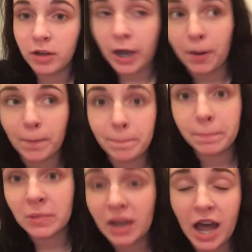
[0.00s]
Now,
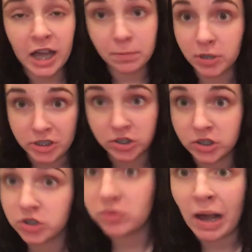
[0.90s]
I
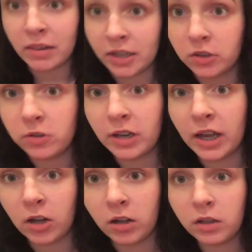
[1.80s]
personally do not like Luke
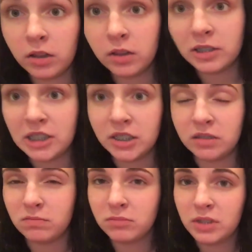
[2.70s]
at all.
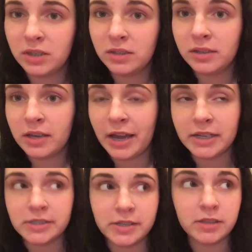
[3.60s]
He
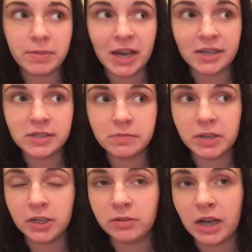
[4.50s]
has in the past
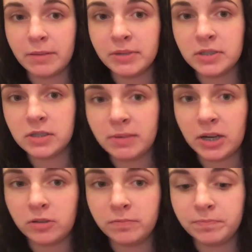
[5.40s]
made comments
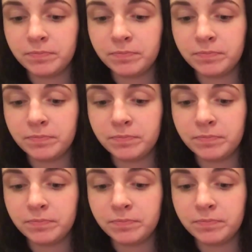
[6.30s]
about